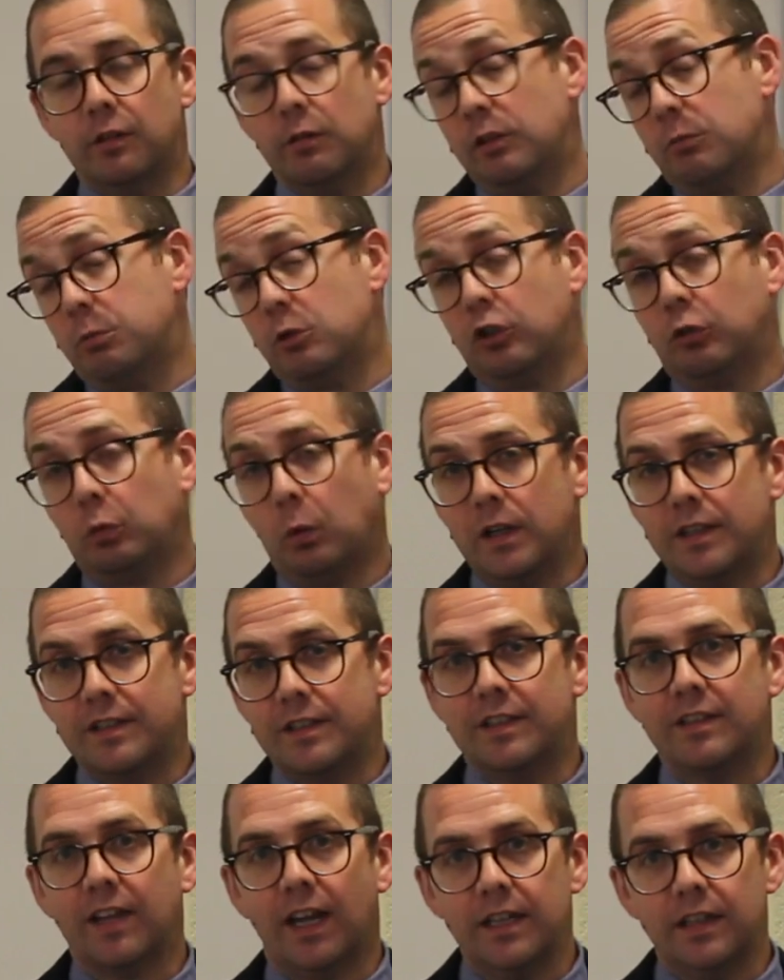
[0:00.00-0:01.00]
and I just wanted
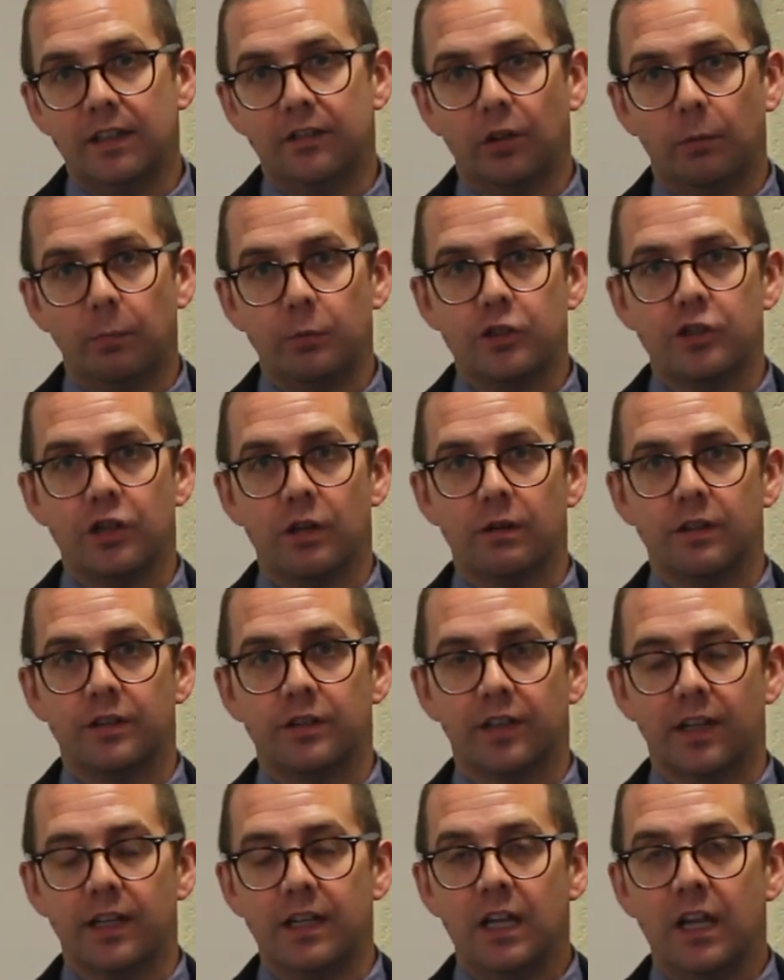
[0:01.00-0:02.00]
to take this
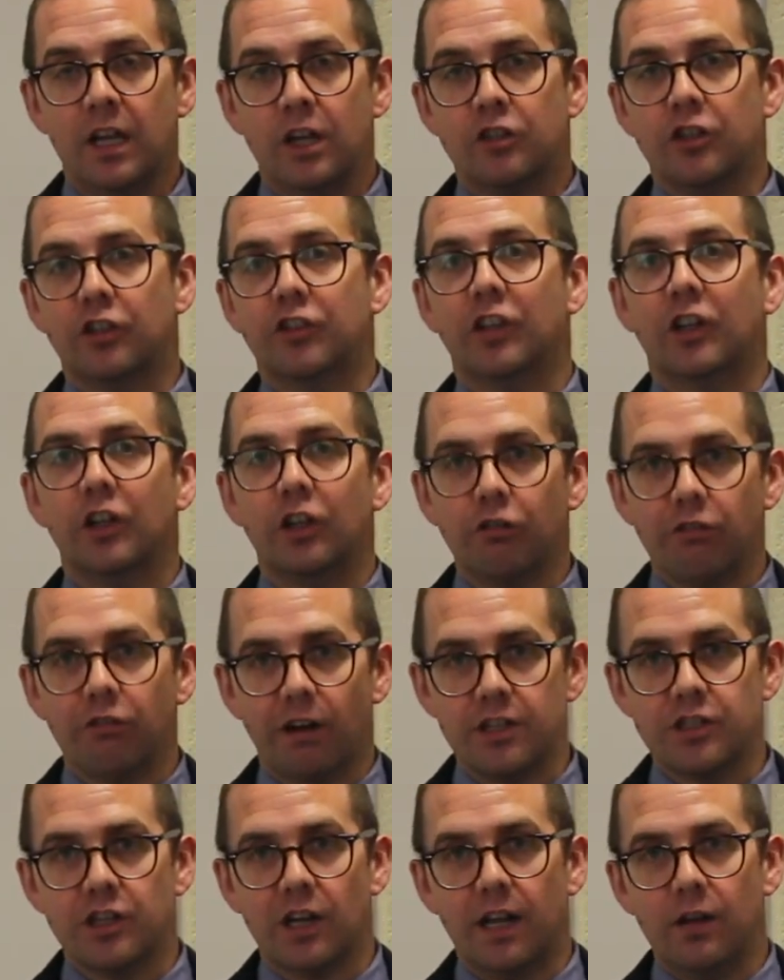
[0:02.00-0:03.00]
opportunity just to
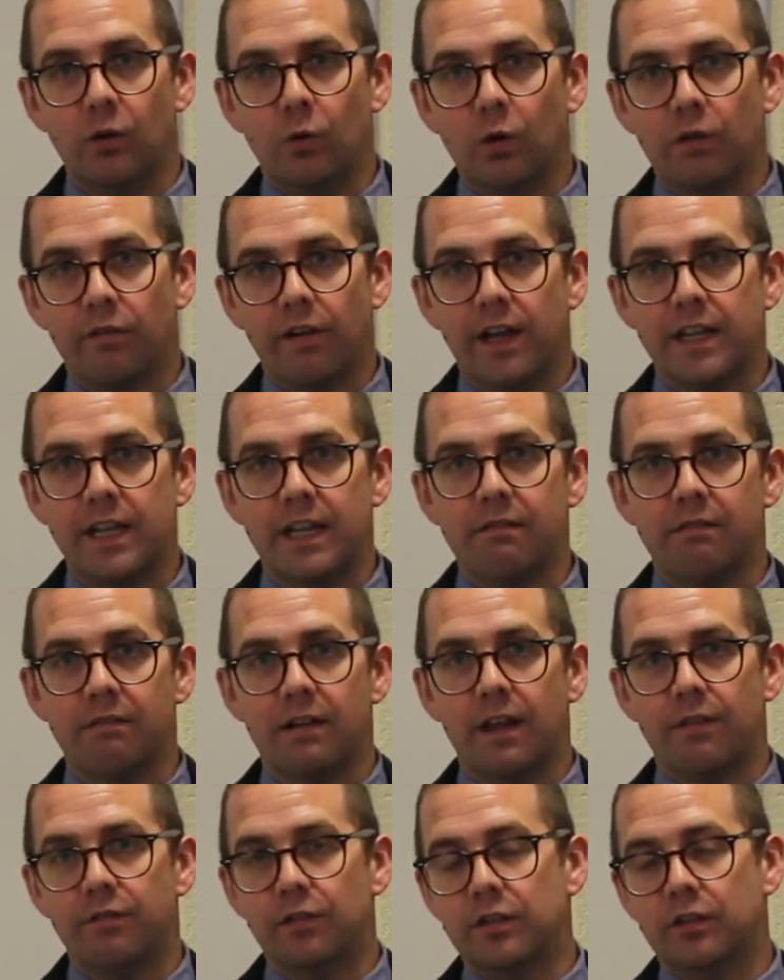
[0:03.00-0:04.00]
congratulate all of our Year
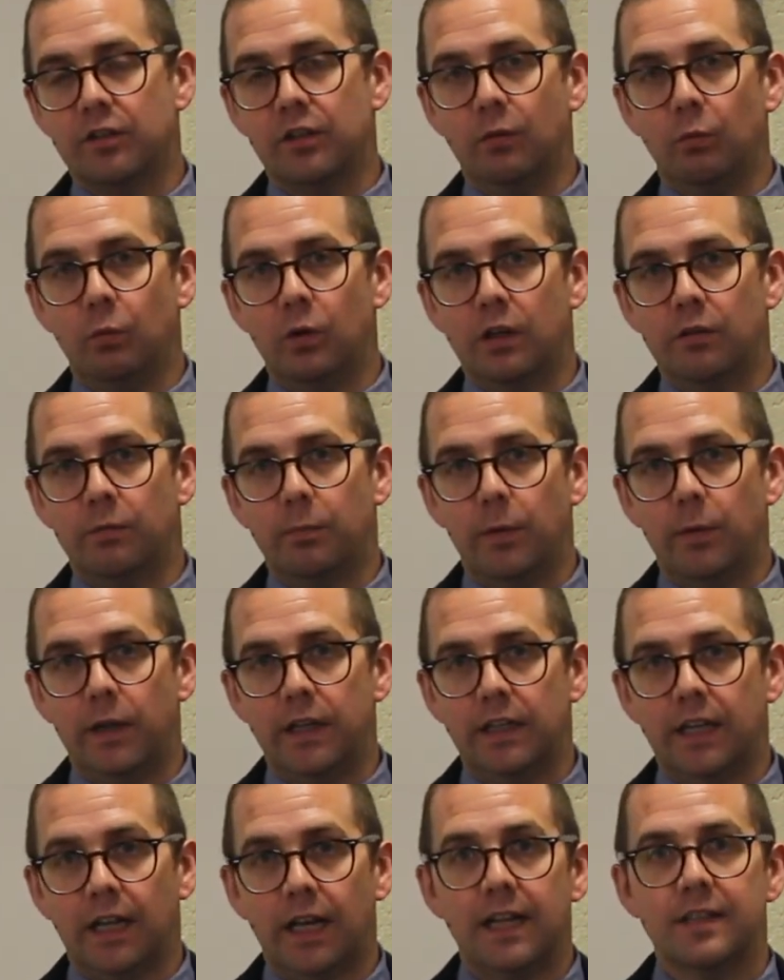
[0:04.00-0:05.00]
11s that will have
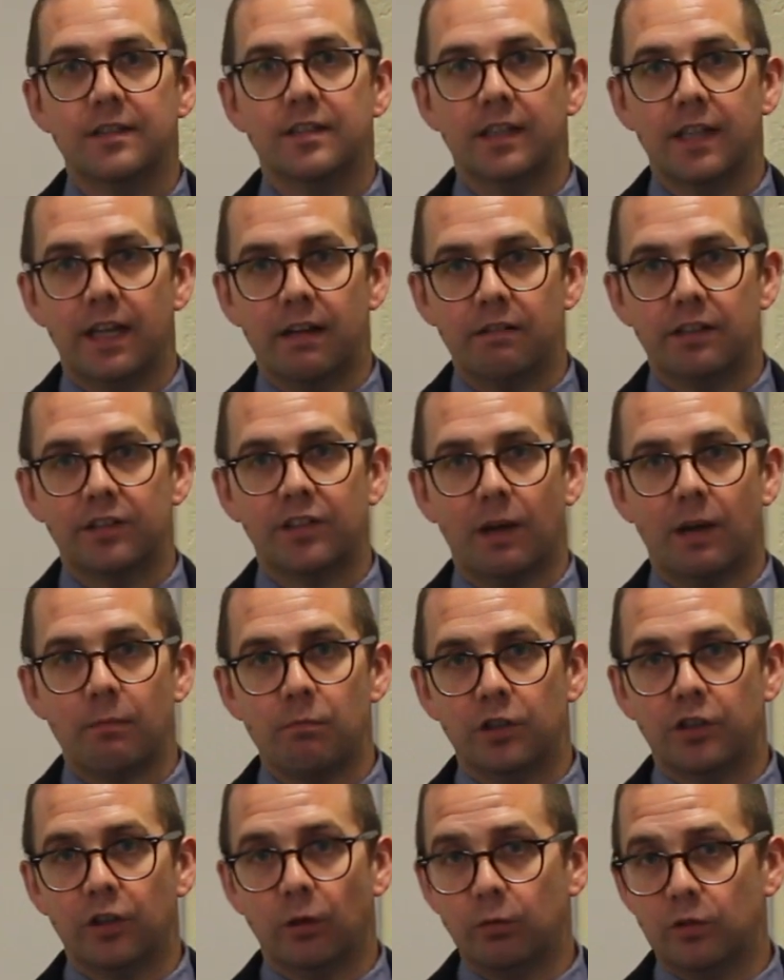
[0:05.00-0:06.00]
been collecting their exam
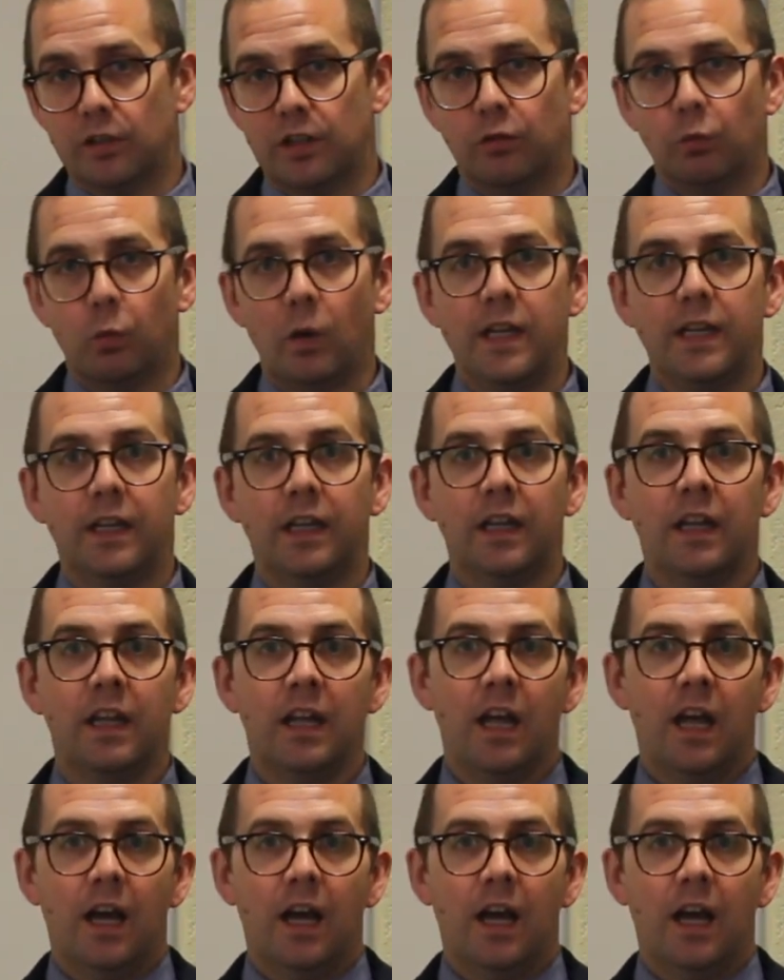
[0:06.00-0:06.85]
results this week.